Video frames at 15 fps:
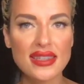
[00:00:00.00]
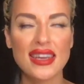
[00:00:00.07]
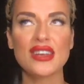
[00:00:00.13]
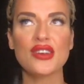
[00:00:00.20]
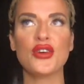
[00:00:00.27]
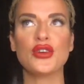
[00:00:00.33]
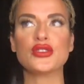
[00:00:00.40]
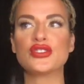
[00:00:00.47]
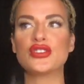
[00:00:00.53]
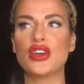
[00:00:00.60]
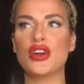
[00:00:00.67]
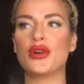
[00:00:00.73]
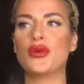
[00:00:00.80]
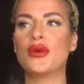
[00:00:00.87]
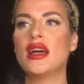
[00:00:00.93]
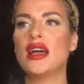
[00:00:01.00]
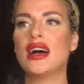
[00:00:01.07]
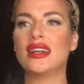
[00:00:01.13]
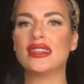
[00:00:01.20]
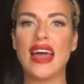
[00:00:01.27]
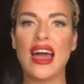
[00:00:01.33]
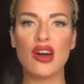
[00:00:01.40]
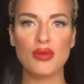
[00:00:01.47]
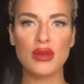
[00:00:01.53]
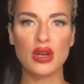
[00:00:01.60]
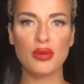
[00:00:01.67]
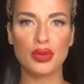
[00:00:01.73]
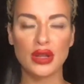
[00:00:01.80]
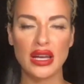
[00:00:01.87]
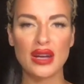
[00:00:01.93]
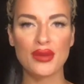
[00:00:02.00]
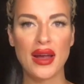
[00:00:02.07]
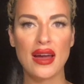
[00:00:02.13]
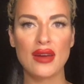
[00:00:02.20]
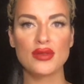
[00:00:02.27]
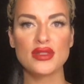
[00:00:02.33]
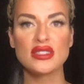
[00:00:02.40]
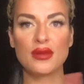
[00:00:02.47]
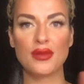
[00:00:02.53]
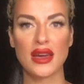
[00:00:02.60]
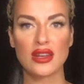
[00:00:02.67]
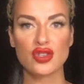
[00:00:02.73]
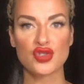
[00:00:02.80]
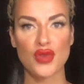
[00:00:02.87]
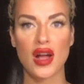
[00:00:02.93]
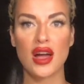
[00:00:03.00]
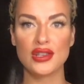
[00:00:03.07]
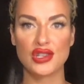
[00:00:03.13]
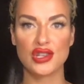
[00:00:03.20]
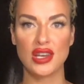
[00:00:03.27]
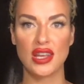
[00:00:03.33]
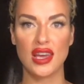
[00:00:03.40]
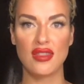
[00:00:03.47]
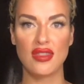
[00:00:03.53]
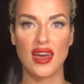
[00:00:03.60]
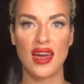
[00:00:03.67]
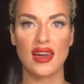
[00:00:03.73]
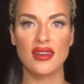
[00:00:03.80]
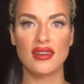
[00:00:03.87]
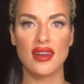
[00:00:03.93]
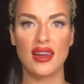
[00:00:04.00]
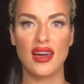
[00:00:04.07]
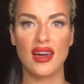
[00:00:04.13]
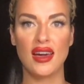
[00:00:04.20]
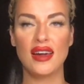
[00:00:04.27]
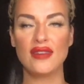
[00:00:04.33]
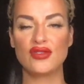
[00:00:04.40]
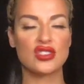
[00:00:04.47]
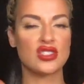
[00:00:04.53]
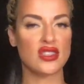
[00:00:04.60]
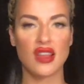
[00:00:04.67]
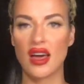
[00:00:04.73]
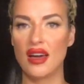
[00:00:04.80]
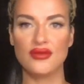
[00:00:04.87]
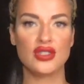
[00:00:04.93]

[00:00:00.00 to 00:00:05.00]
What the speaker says: It also allowed me to play around with some androgyny that I've just loved